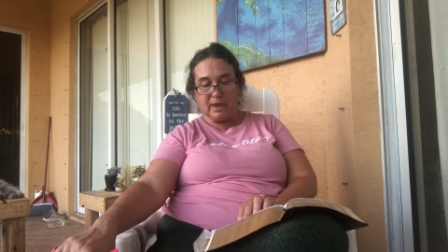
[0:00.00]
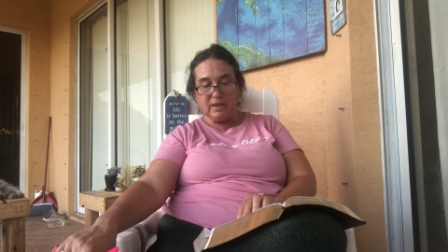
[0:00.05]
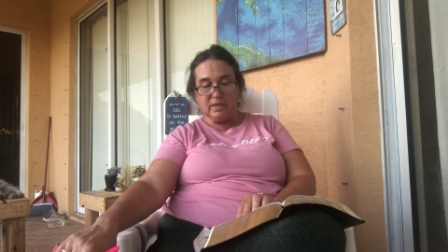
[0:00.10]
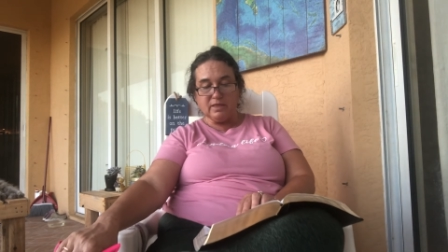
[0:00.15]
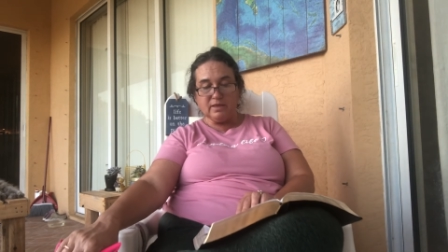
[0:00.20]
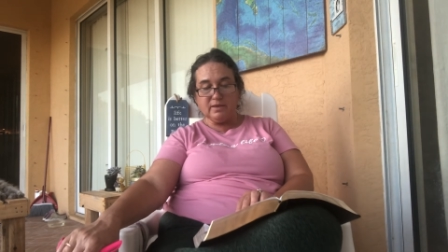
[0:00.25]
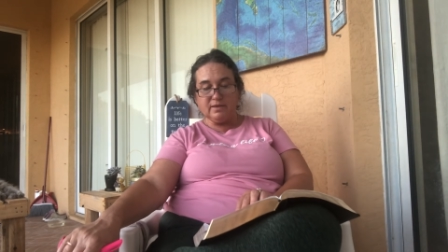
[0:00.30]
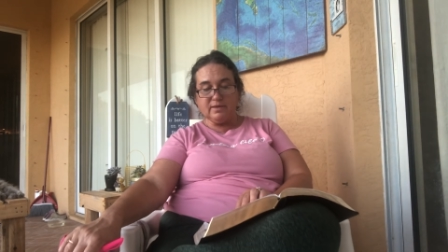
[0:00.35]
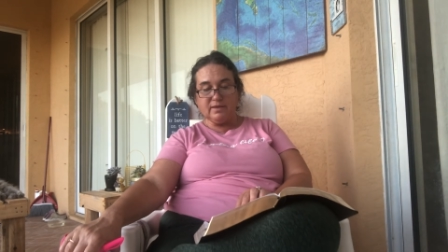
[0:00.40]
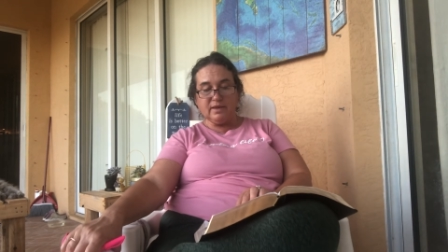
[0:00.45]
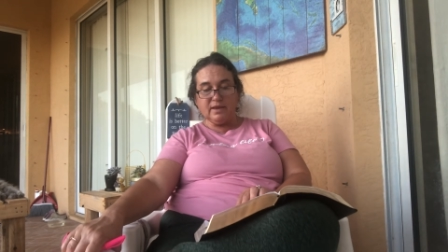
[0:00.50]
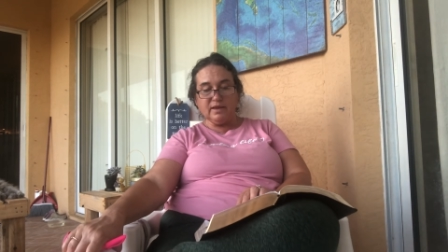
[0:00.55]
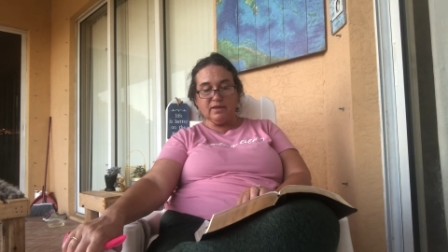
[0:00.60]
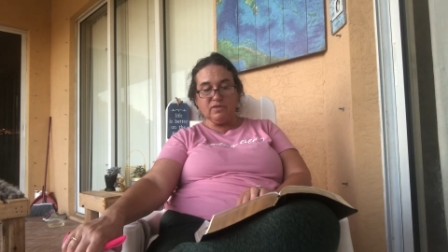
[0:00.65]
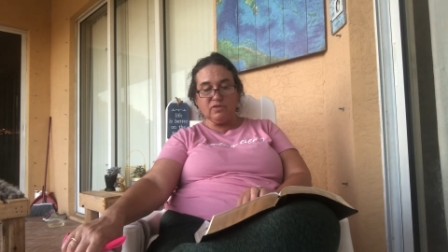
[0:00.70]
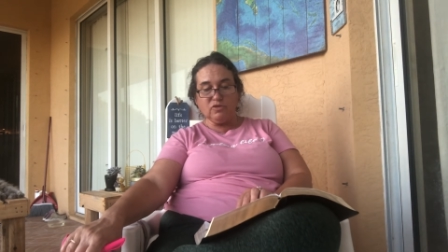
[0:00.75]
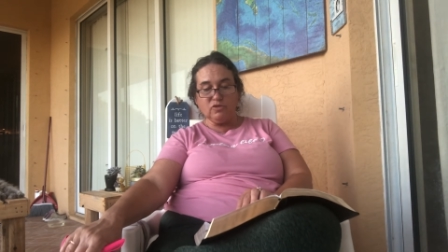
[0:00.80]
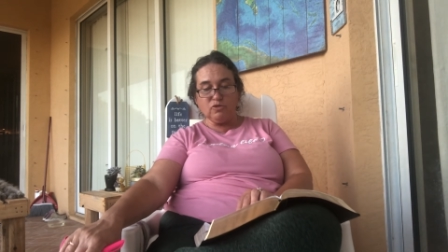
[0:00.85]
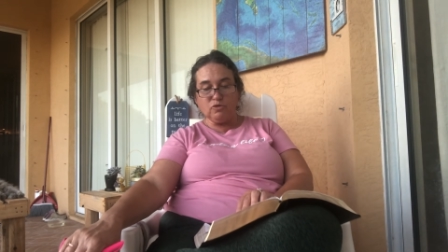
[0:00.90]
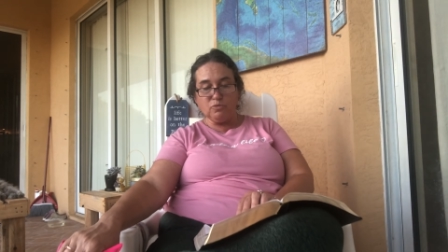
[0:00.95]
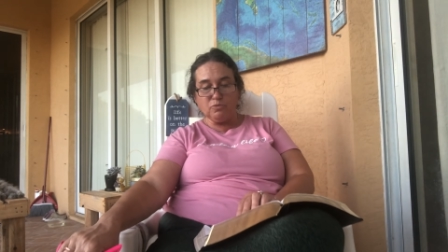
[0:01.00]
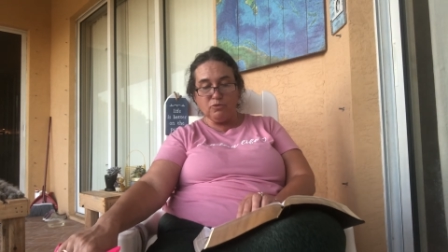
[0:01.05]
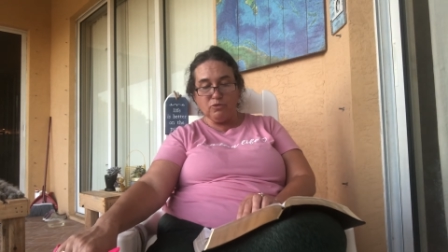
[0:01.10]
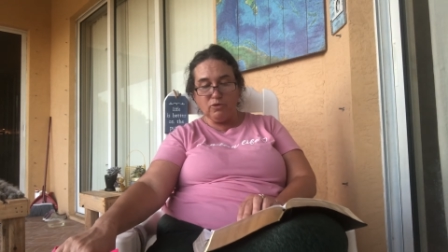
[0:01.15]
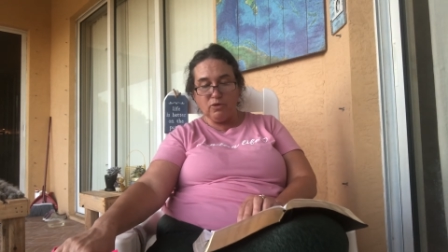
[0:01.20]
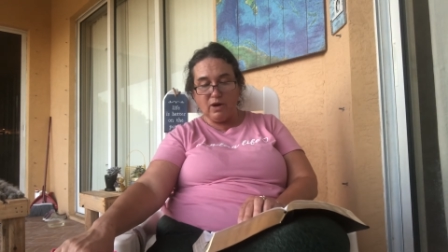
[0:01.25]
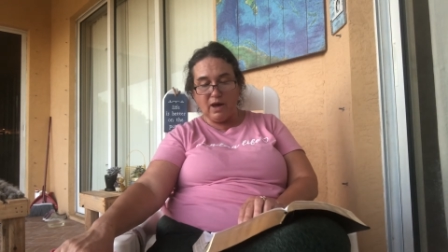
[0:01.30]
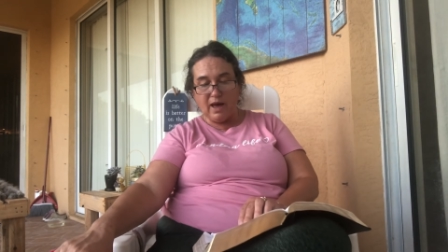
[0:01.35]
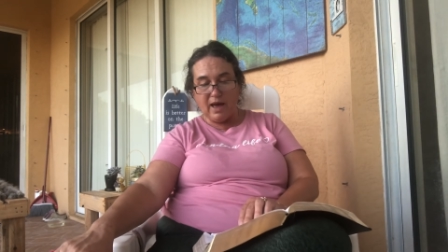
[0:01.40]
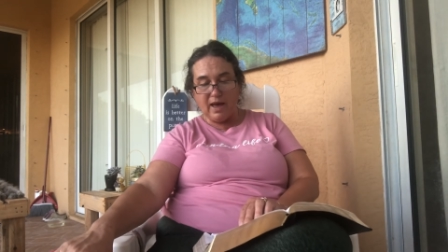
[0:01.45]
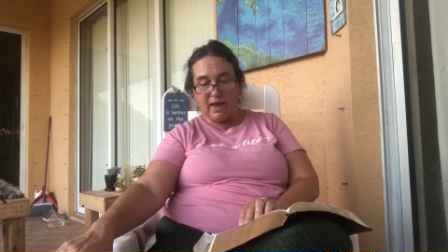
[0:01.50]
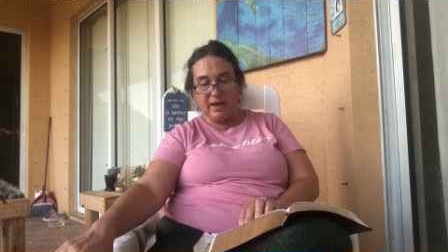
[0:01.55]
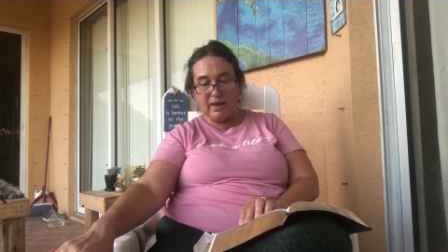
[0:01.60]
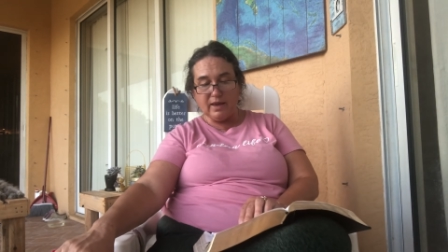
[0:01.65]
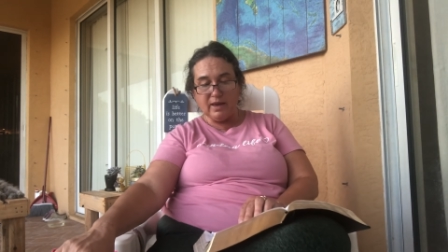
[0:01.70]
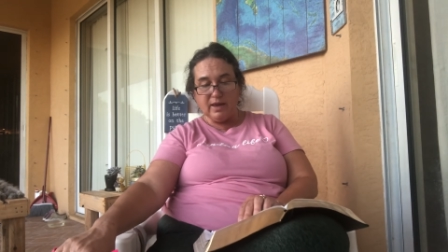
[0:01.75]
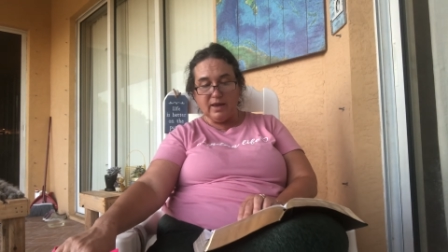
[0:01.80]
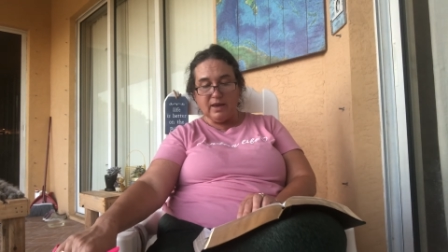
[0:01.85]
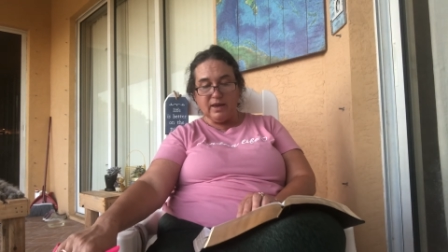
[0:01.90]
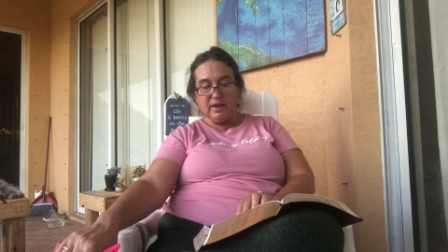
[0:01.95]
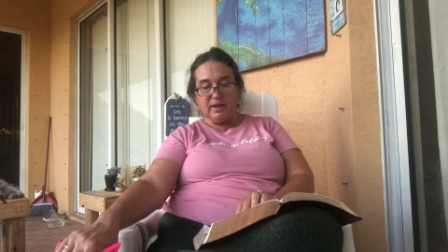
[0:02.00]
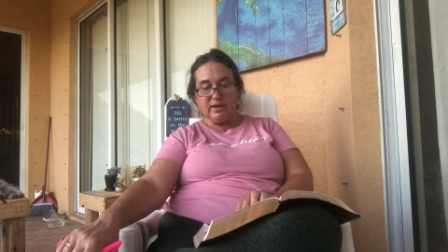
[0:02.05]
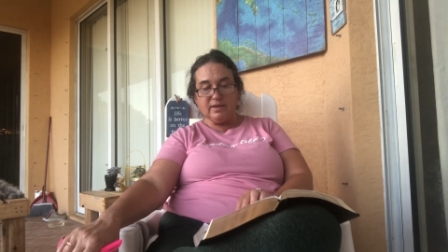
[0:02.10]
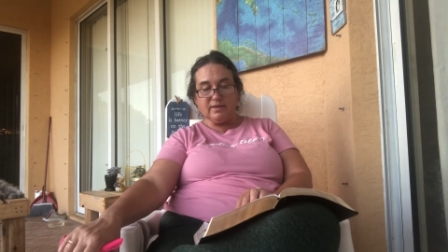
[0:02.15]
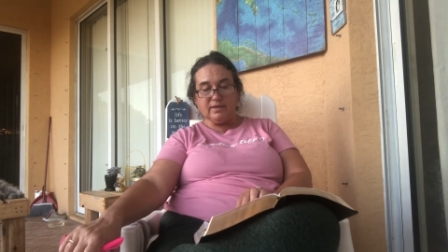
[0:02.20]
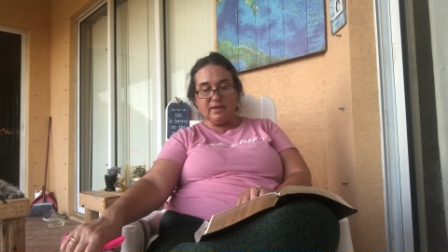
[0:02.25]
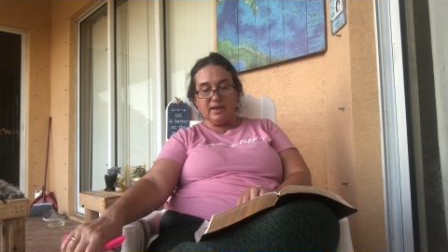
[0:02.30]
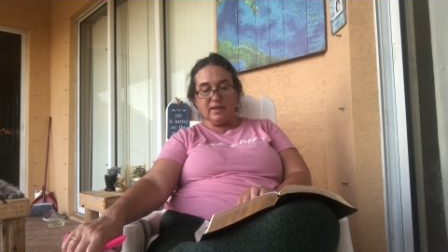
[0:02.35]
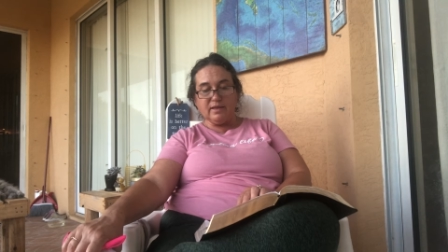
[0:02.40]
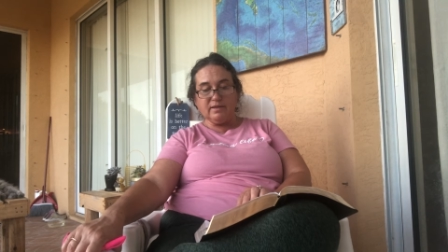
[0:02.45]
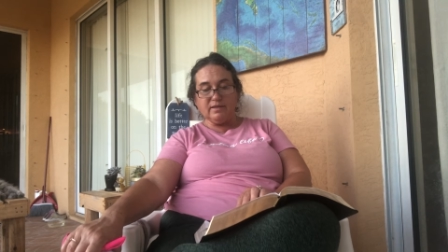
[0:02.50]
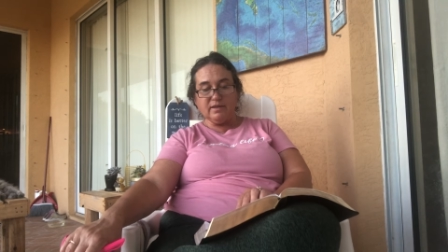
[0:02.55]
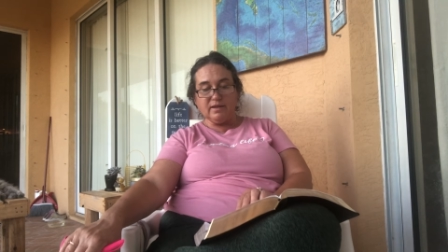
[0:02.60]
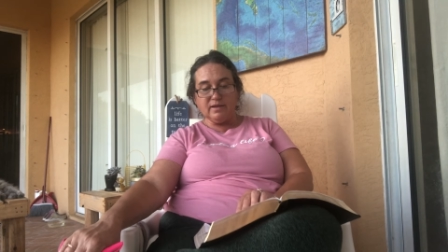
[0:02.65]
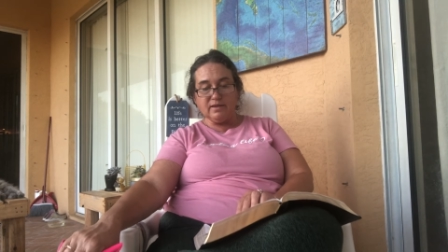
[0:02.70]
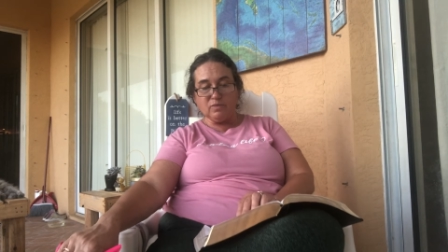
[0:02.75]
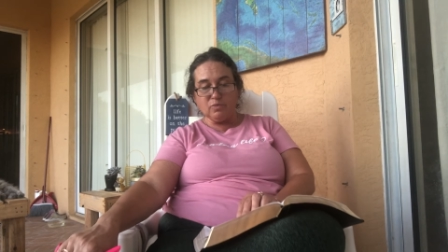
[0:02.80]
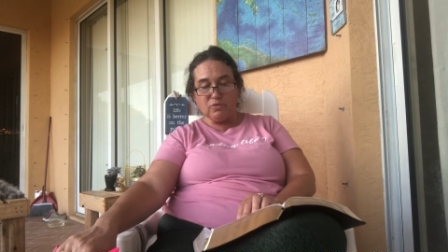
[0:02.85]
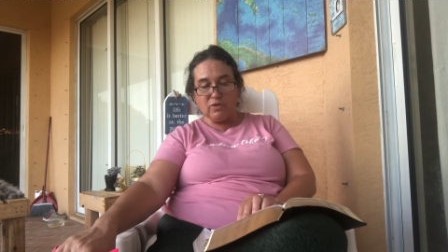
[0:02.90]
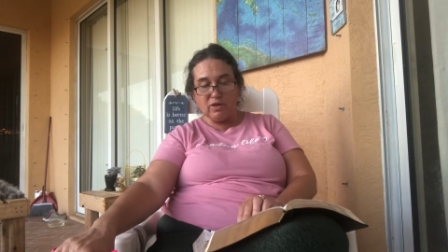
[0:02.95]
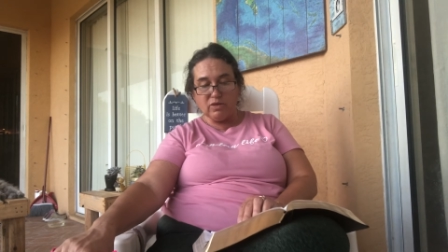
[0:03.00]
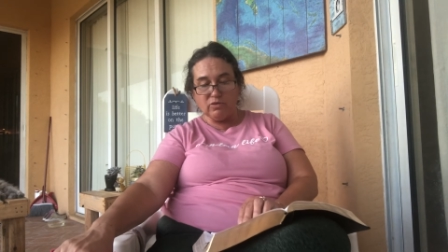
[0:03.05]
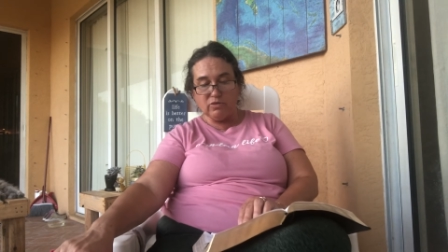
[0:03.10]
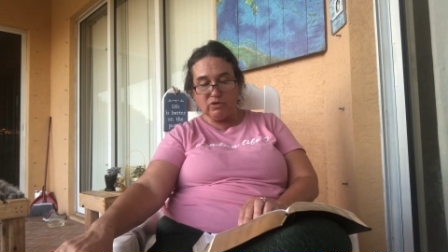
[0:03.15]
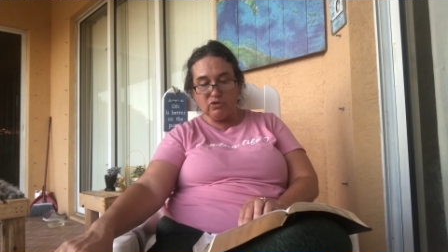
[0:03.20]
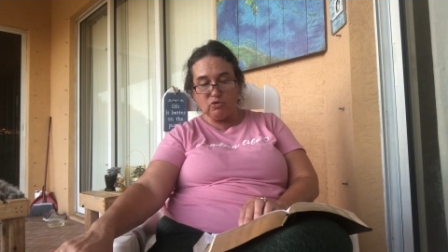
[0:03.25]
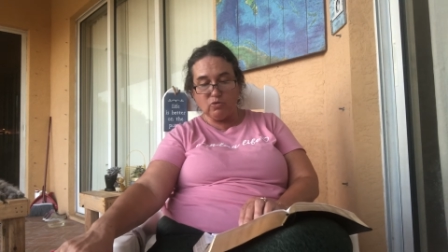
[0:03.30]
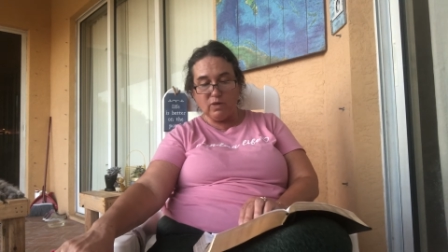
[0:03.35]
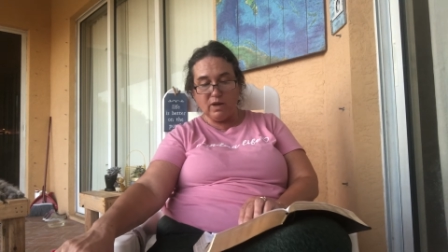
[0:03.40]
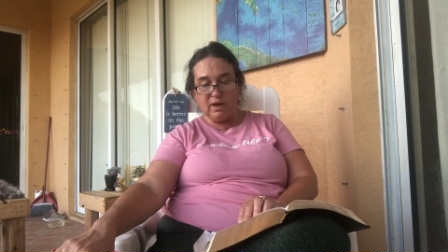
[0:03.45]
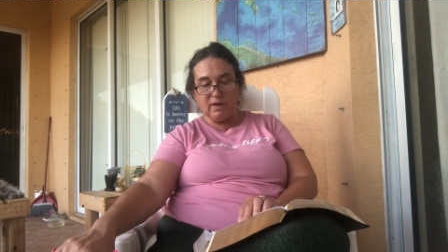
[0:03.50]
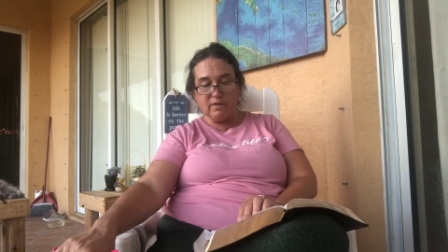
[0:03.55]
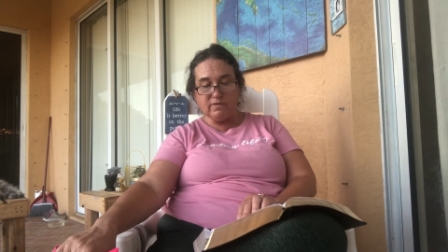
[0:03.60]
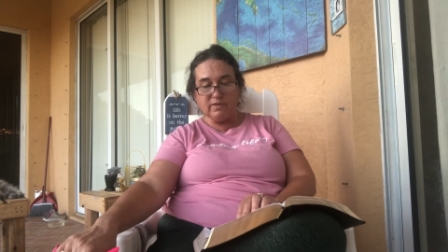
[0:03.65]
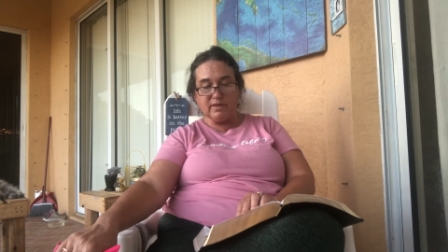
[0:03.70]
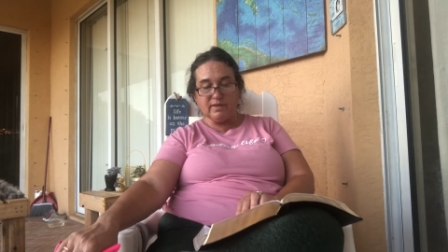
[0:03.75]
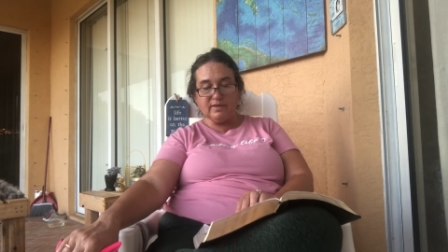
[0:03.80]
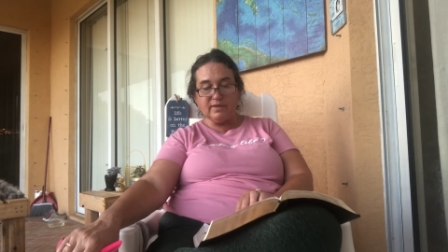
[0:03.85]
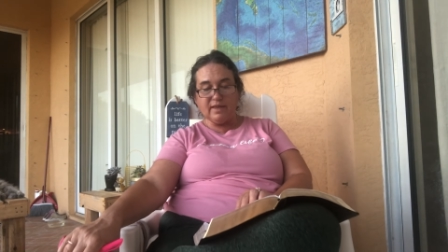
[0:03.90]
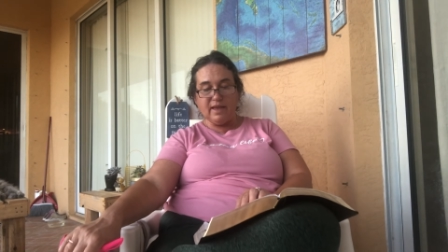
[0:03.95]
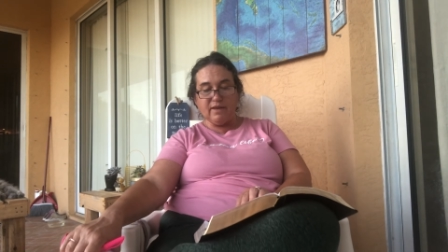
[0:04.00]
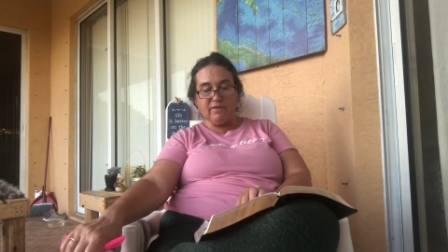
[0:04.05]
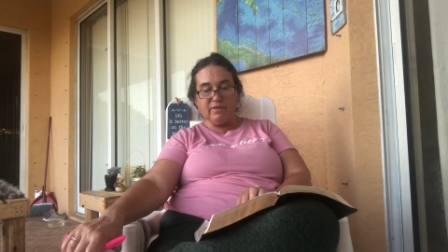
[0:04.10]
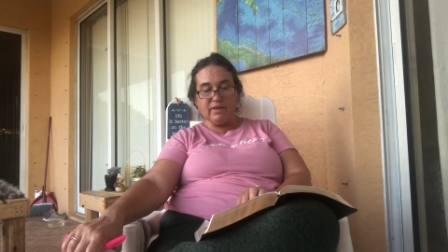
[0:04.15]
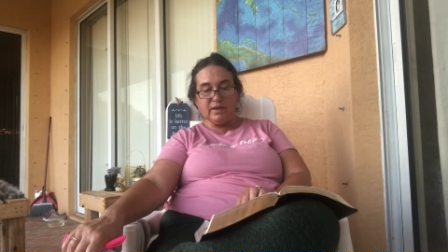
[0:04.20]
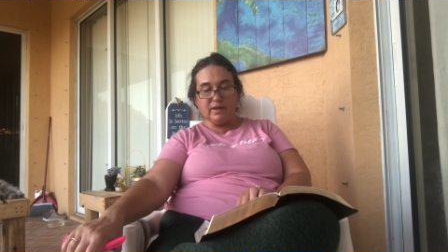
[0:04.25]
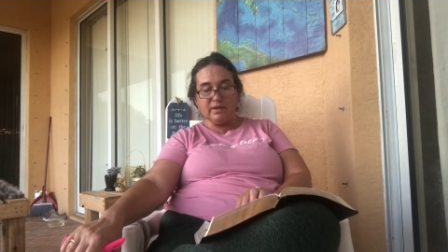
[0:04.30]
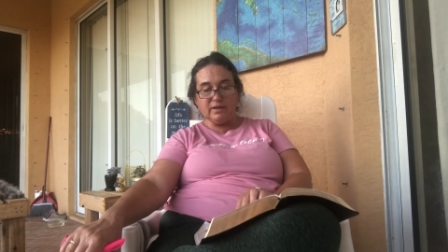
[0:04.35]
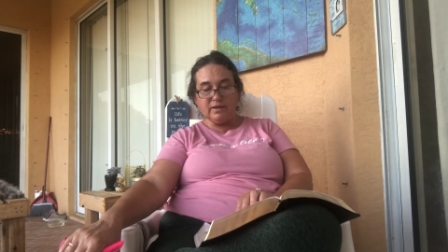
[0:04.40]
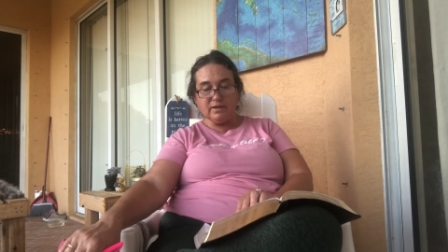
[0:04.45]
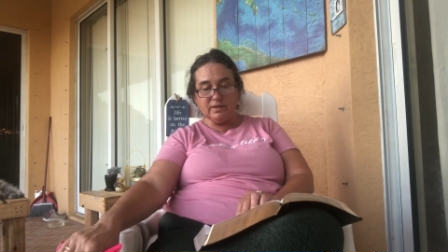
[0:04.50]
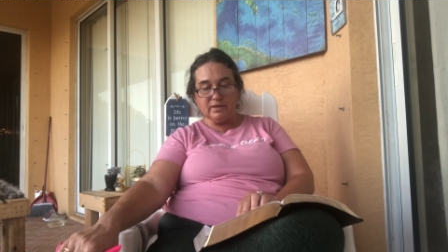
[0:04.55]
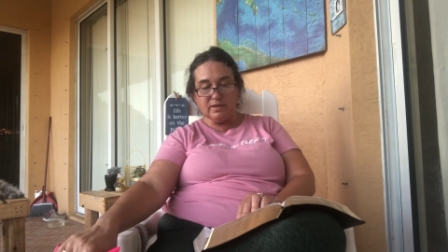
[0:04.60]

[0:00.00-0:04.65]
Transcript: the sixth to Bukai, his sons and his brethren twelve, the seventh